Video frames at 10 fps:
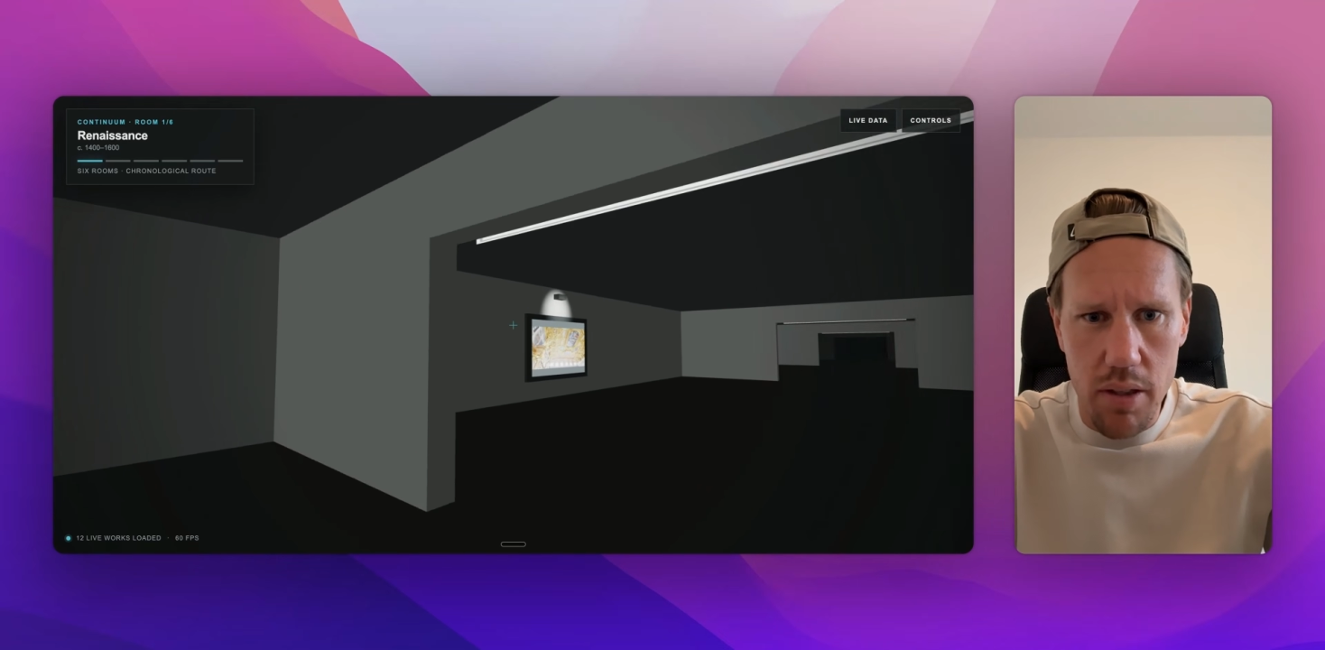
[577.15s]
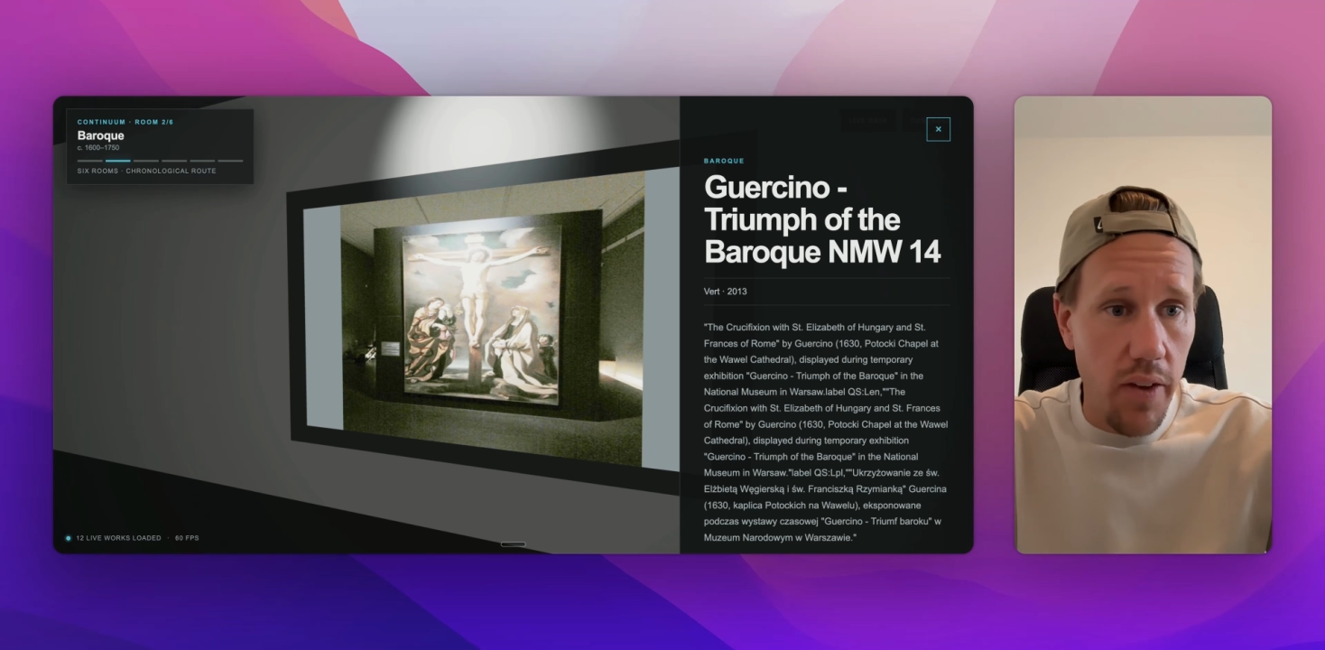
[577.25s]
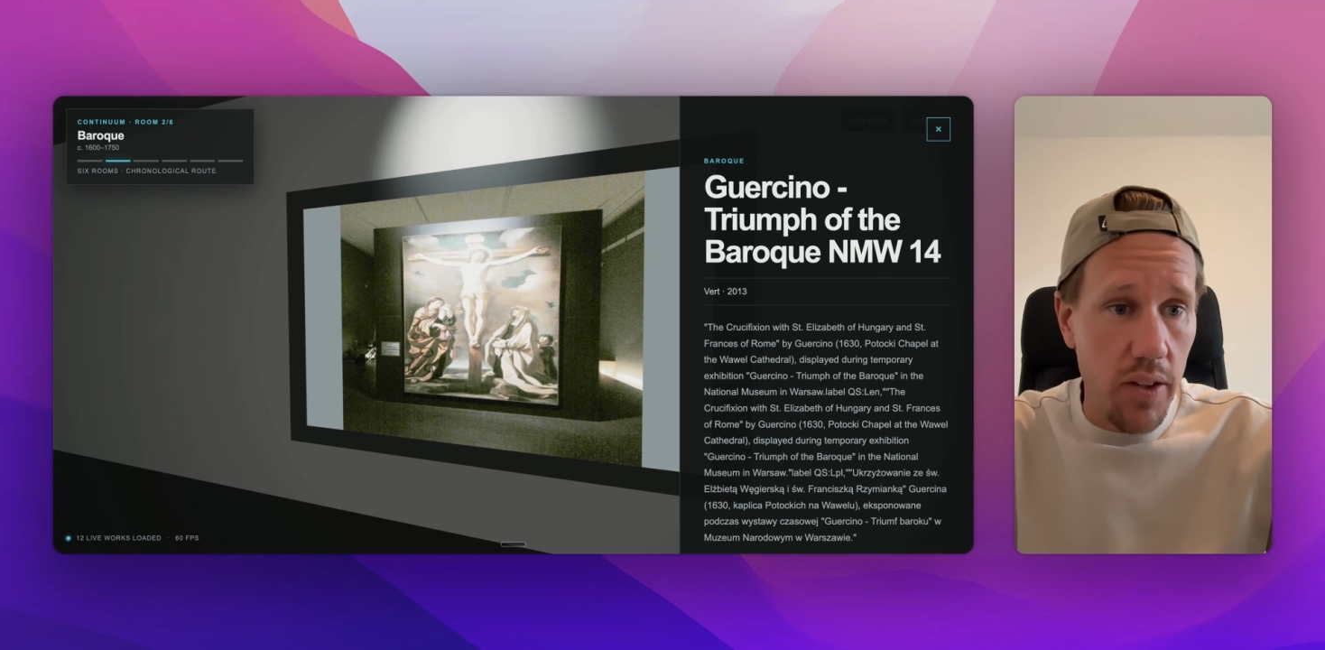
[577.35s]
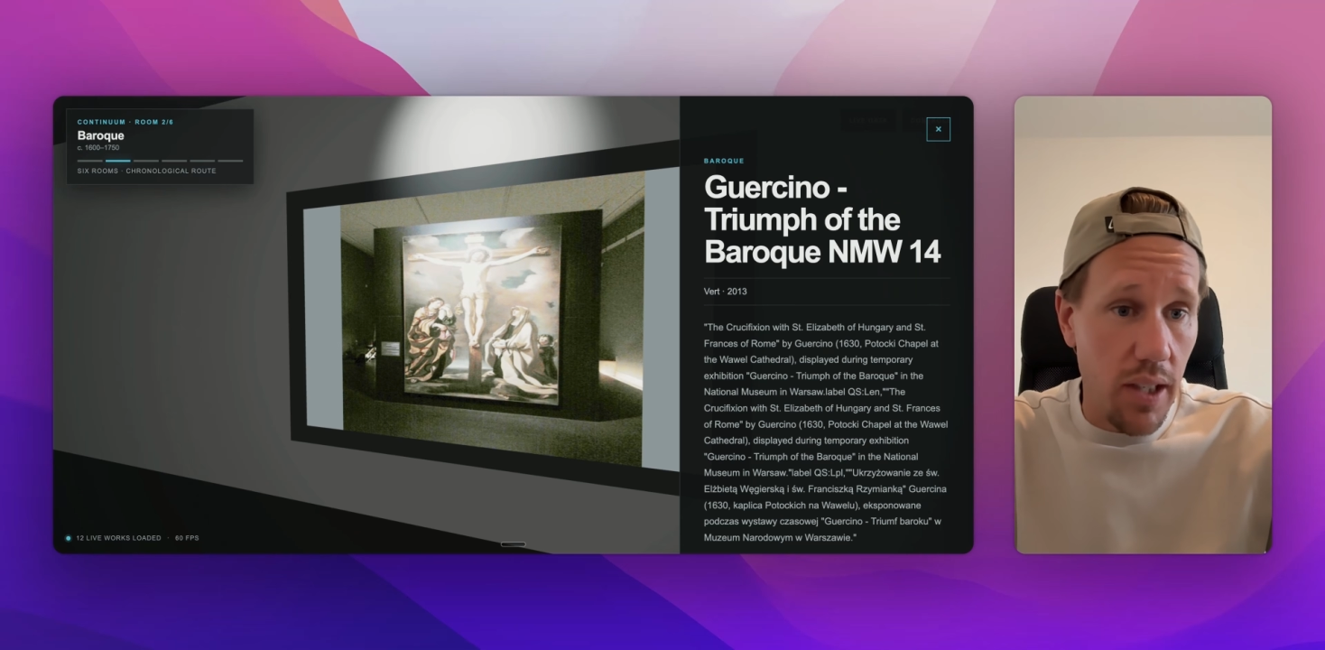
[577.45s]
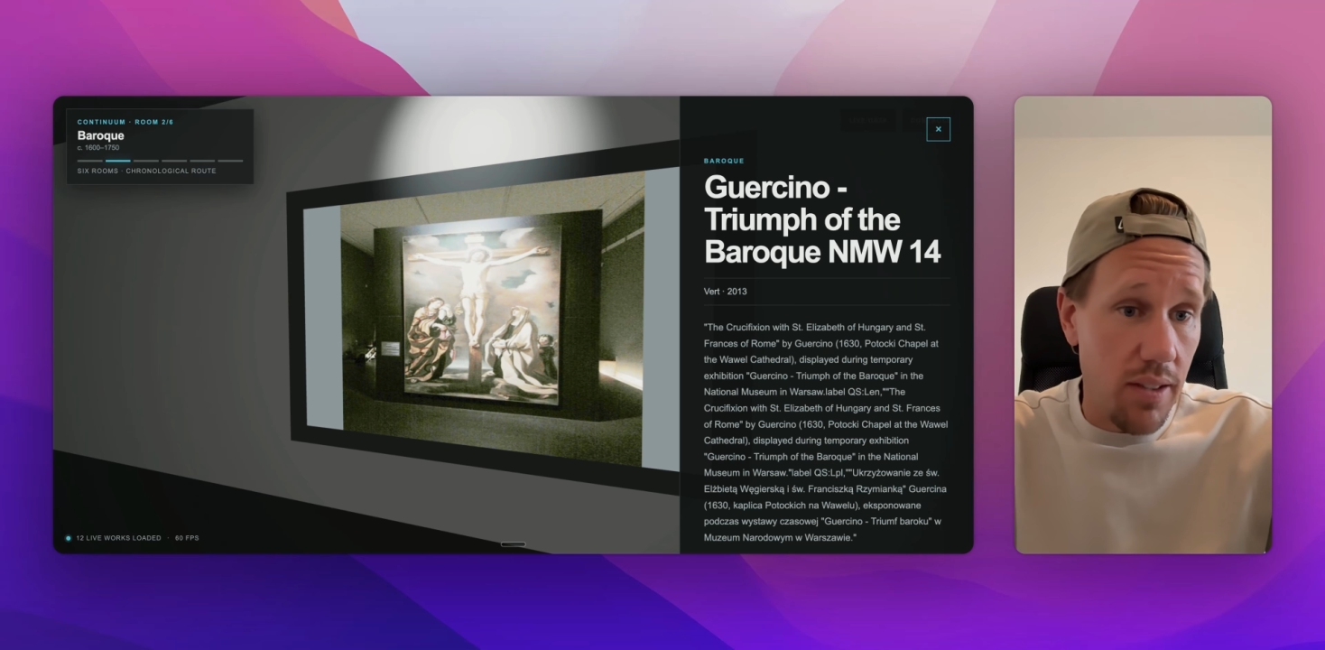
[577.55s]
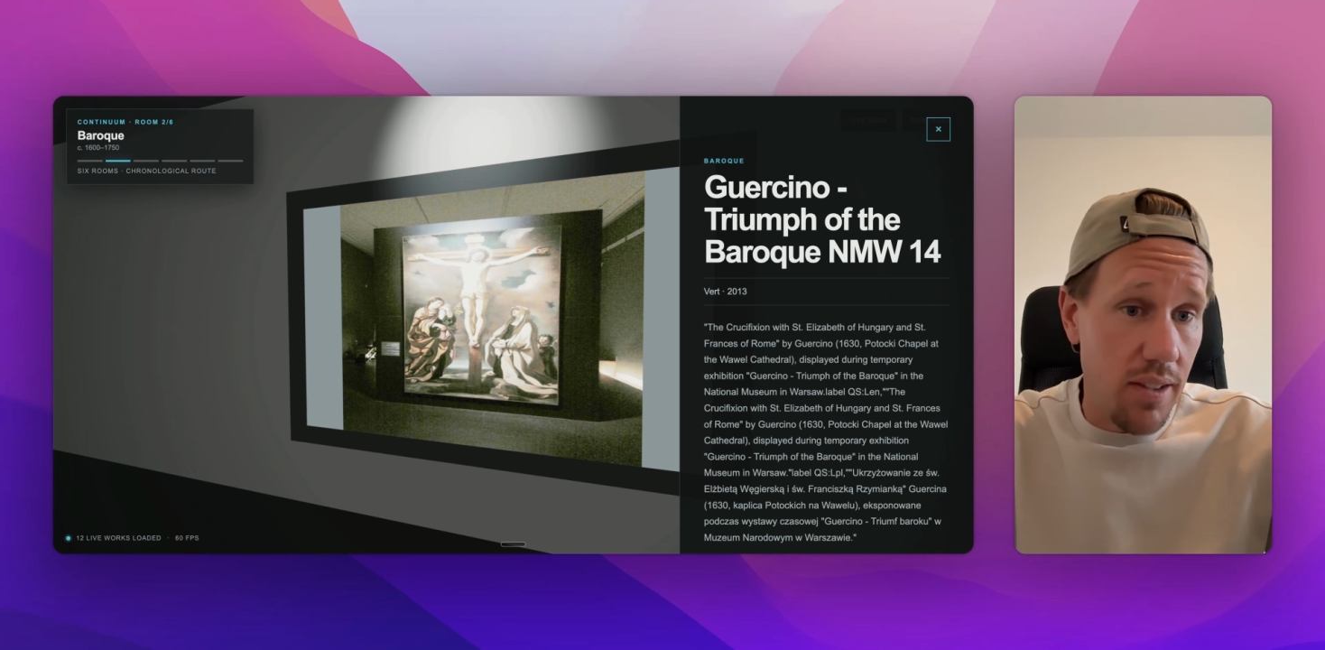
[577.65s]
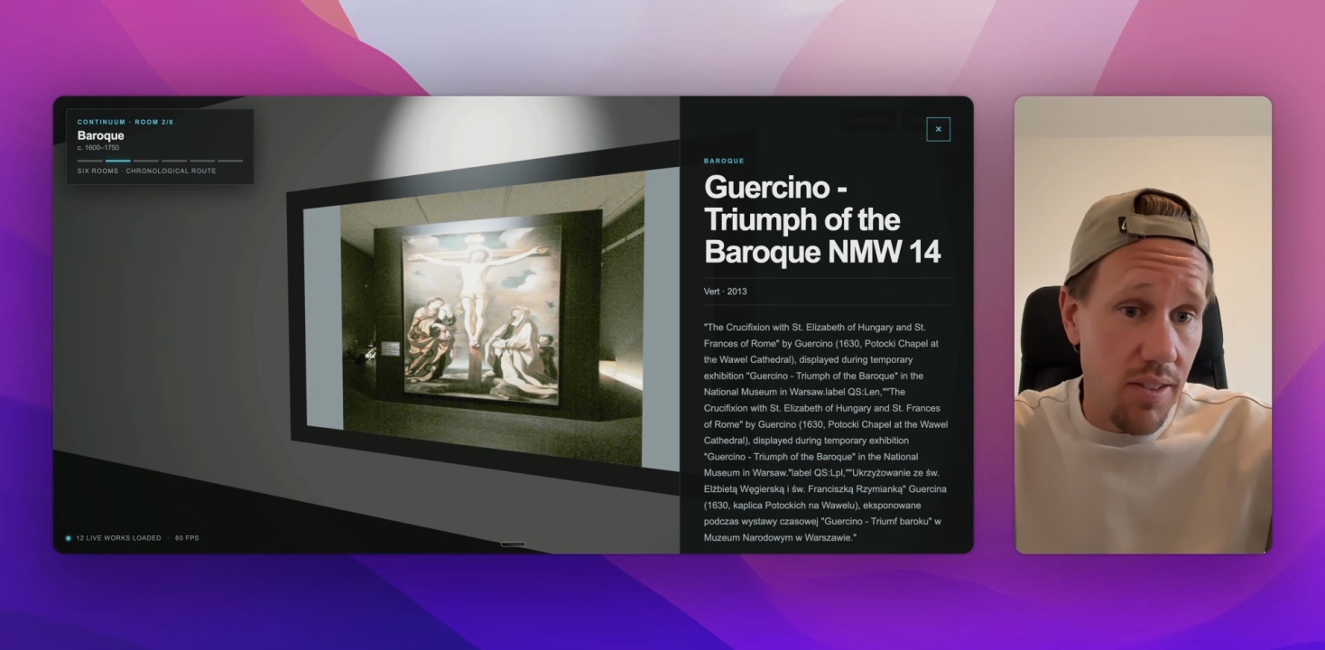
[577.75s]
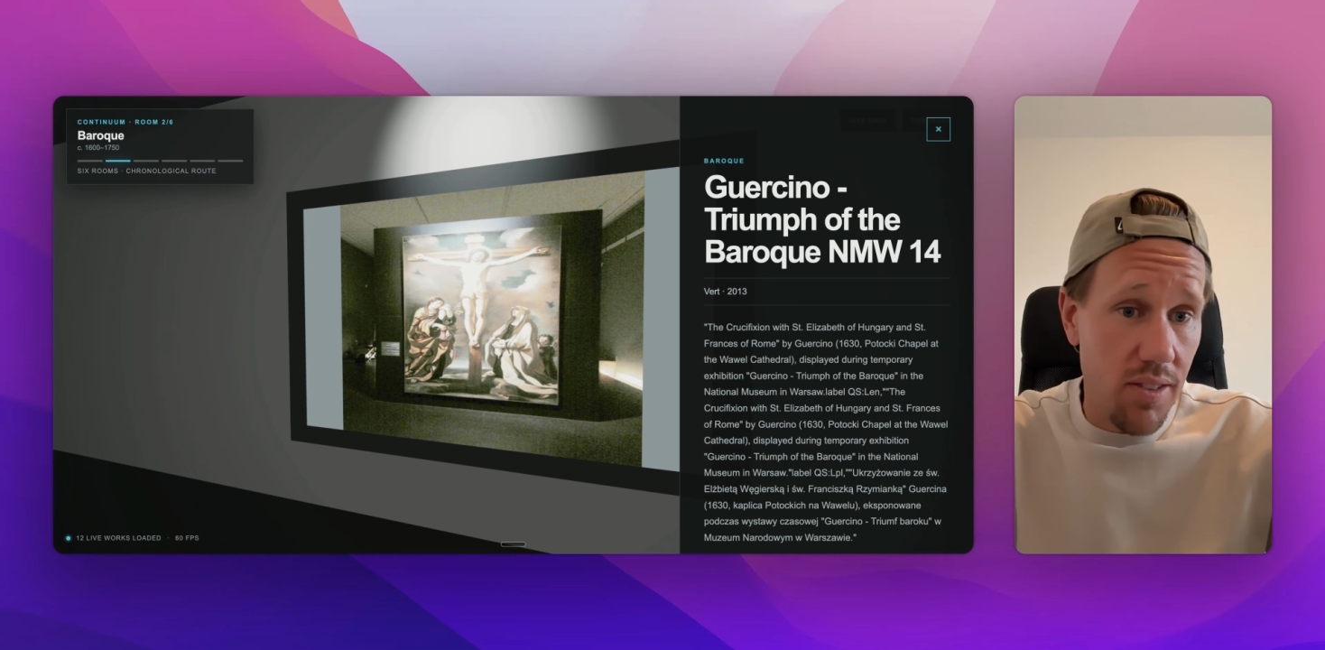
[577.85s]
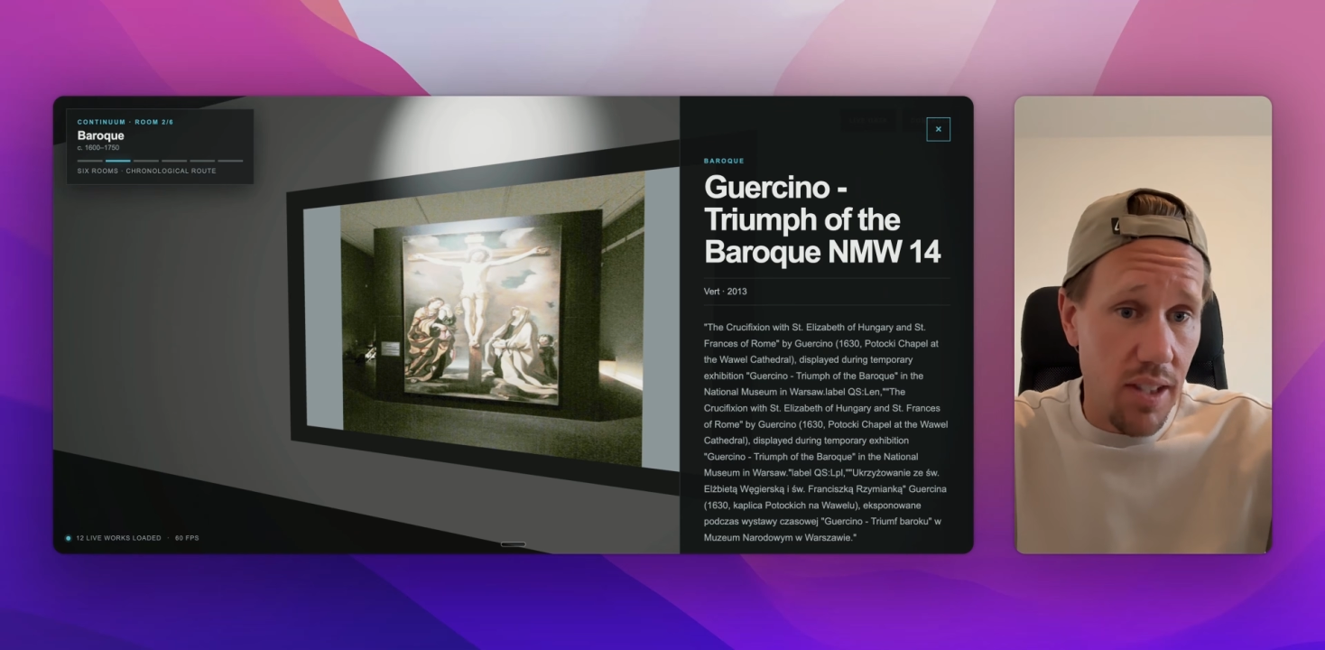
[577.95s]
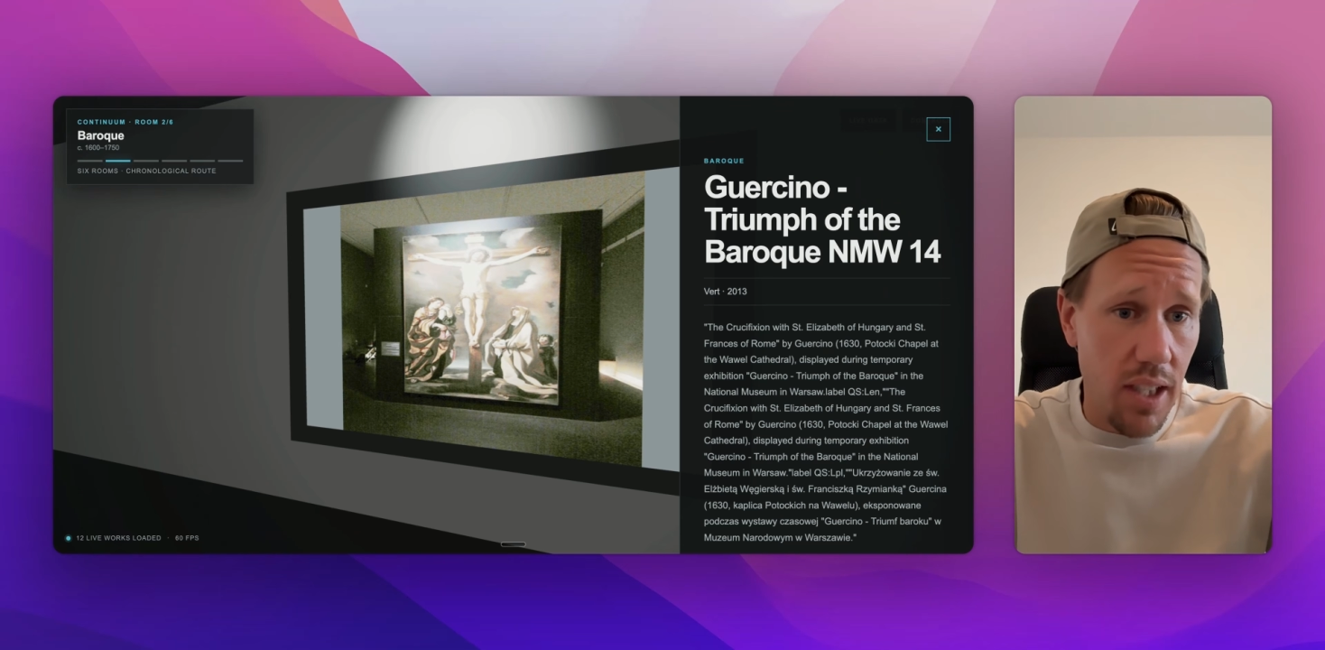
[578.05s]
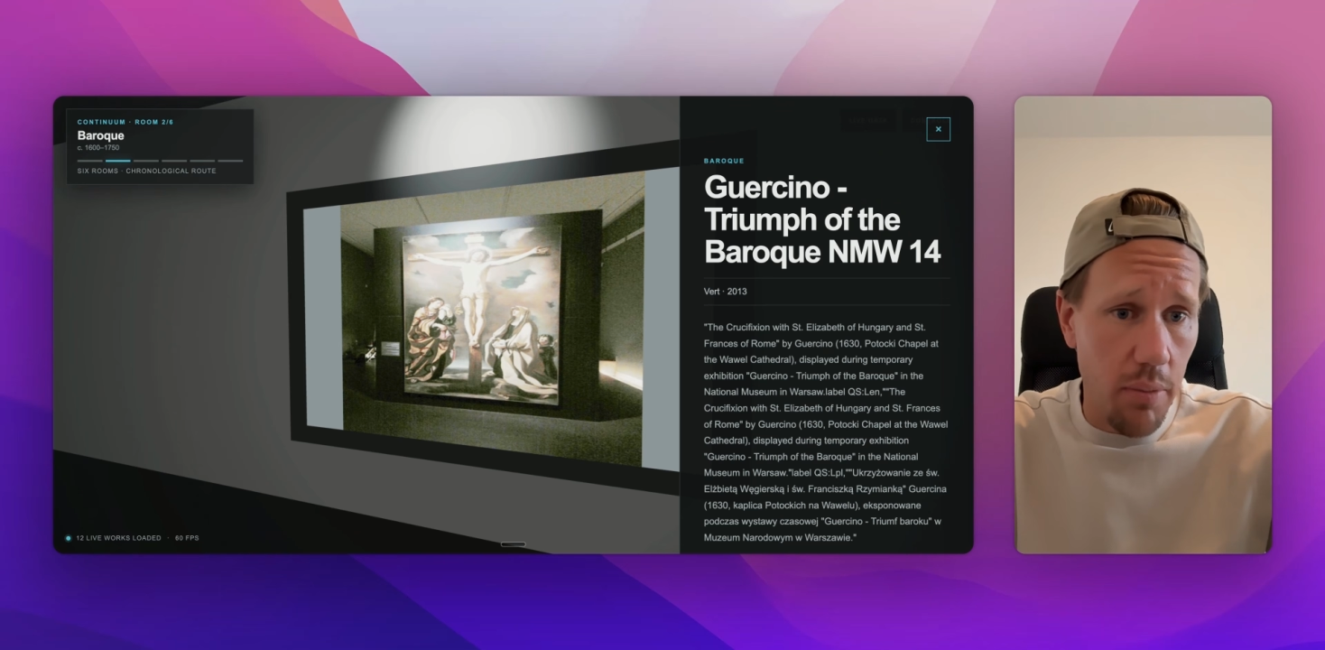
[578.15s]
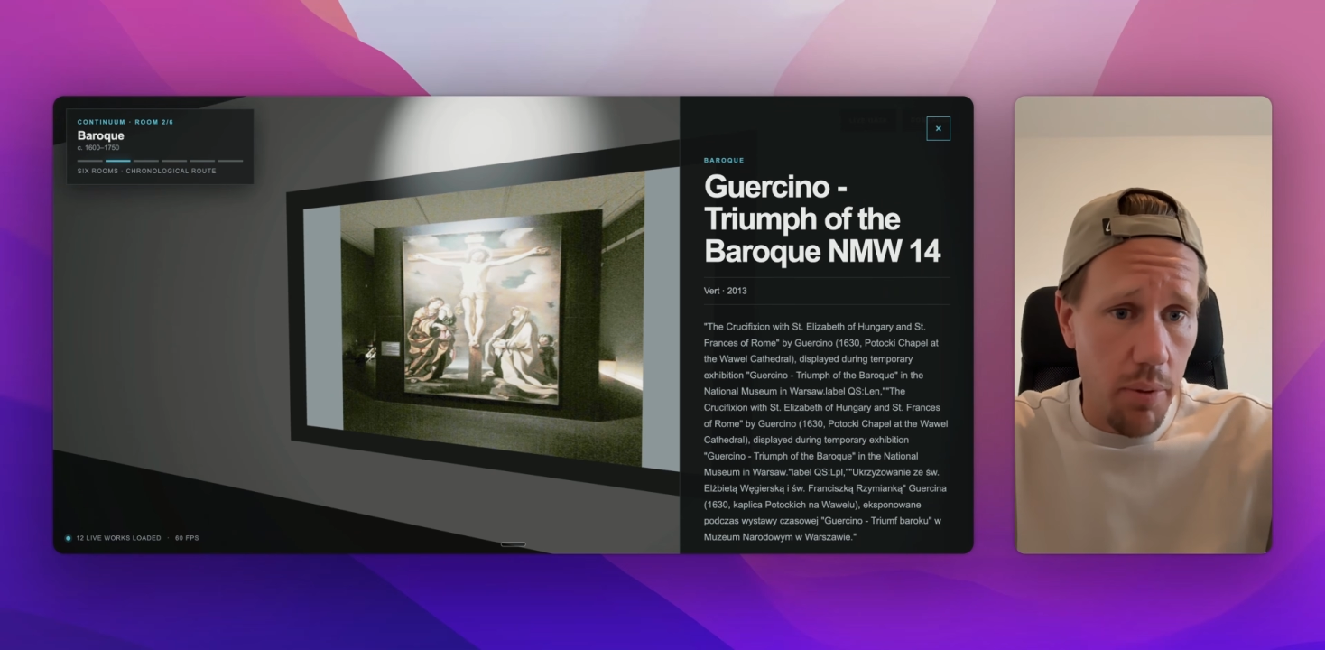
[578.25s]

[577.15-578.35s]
Okay, this data